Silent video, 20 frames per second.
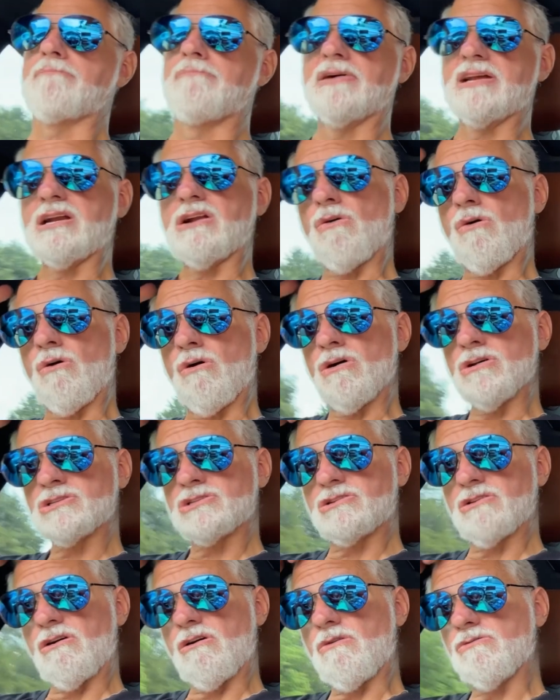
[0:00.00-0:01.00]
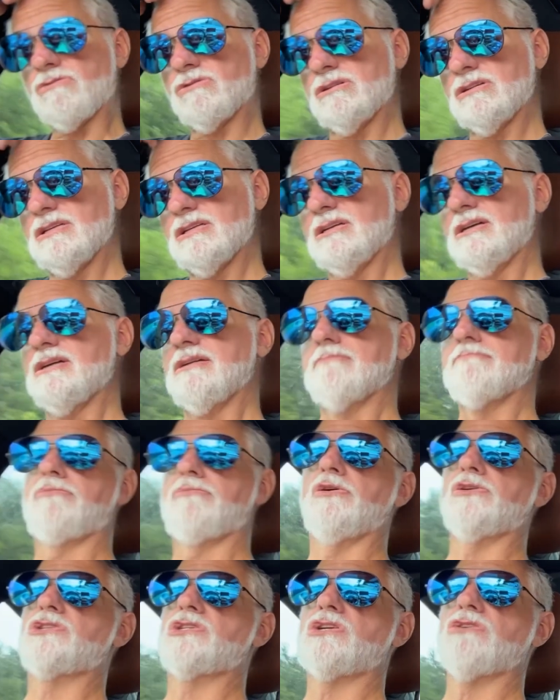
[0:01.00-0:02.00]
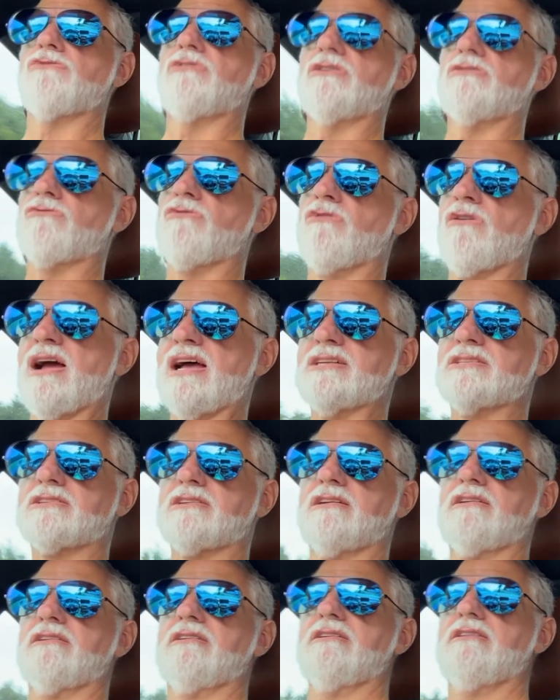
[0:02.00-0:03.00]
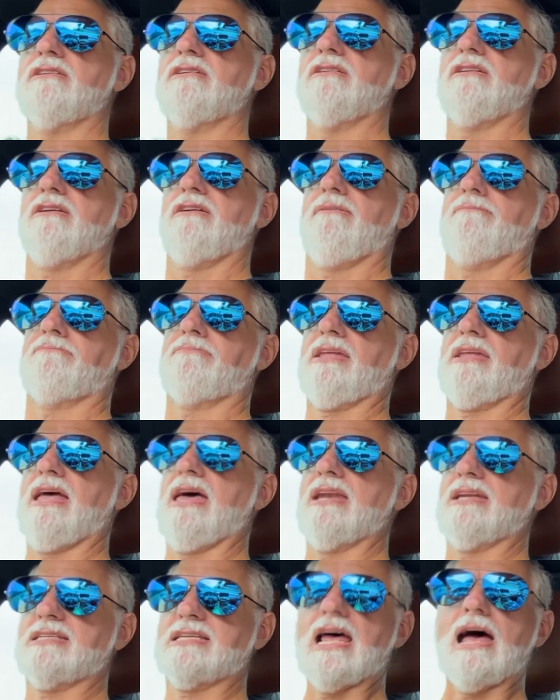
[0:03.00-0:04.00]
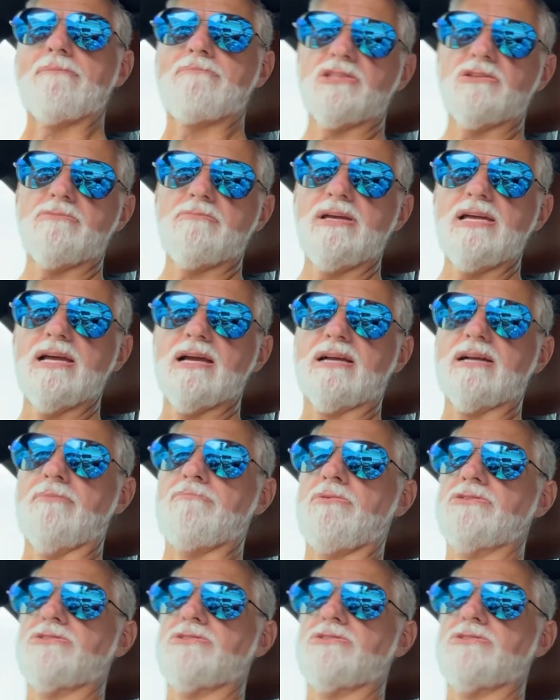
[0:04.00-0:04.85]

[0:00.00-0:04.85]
But it also puts you at risk, and it's happened to me a couple